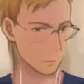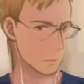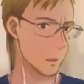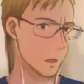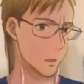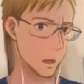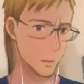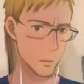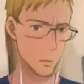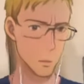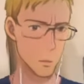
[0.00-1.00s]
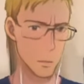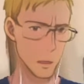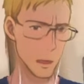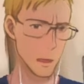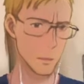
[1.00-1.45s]
around
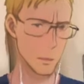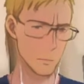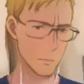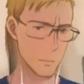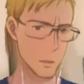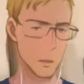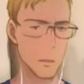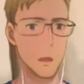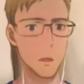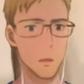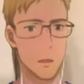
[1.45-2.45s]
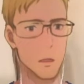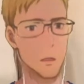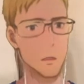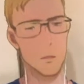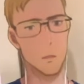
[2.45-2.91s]
2%. So let's
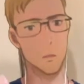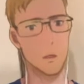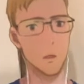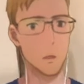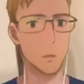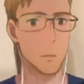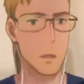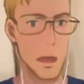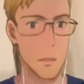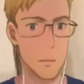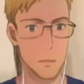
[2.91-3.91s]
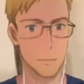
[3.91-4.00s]
use 2%.